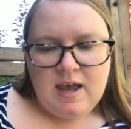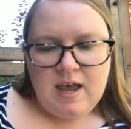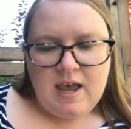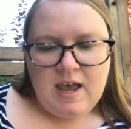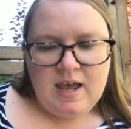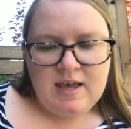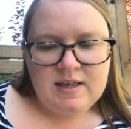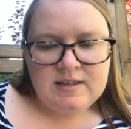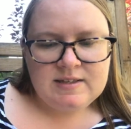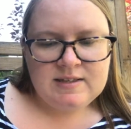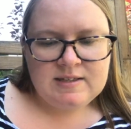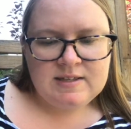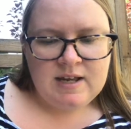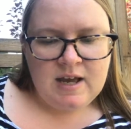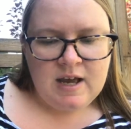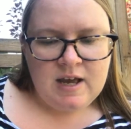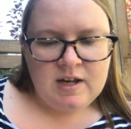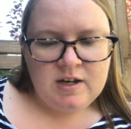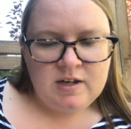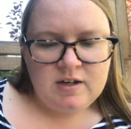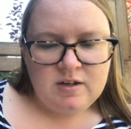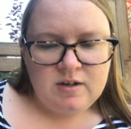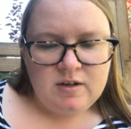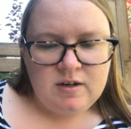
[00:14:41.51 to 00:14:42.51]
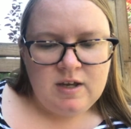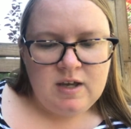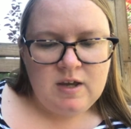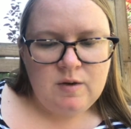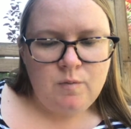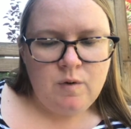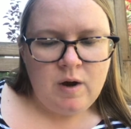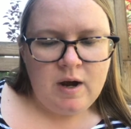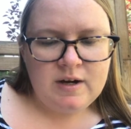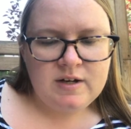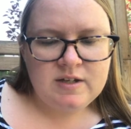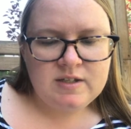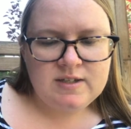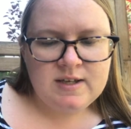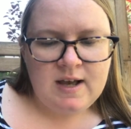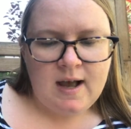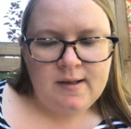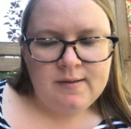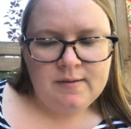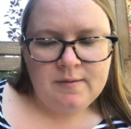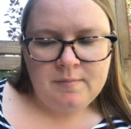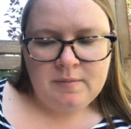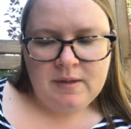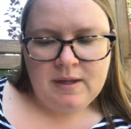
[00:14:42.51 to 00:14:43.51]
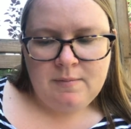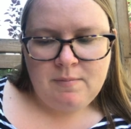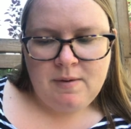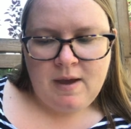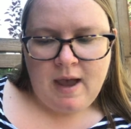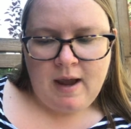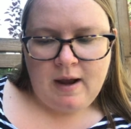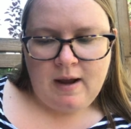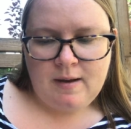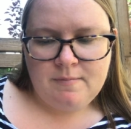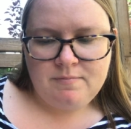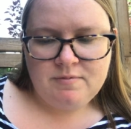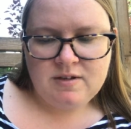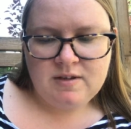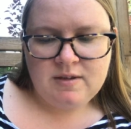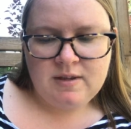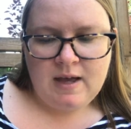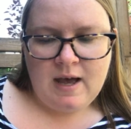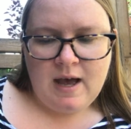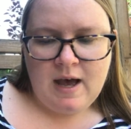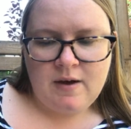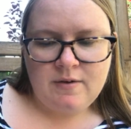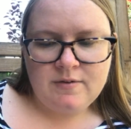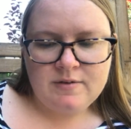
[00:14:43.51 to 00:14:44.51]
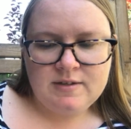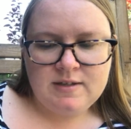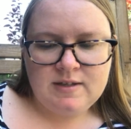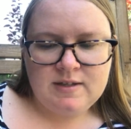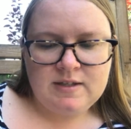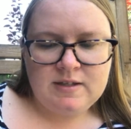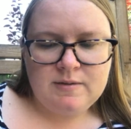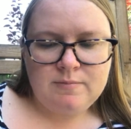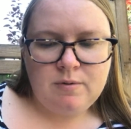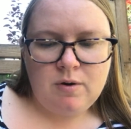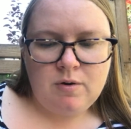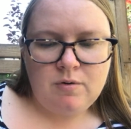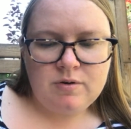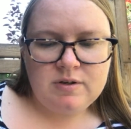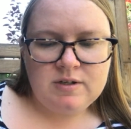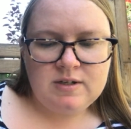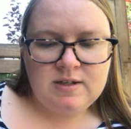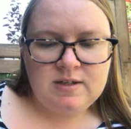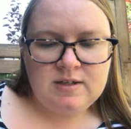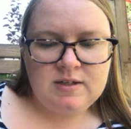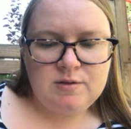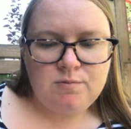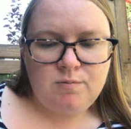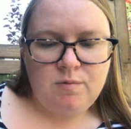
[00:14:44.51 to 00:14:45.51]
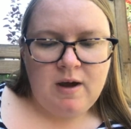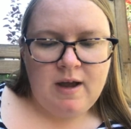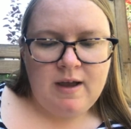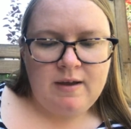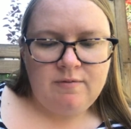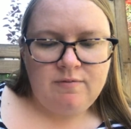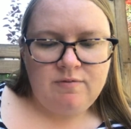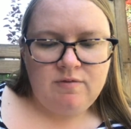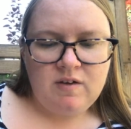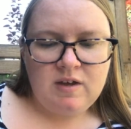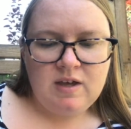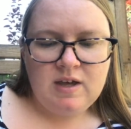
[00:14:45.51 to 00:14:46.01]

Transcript: Instead, he walked solemnly back up to the house and spoke to his wife.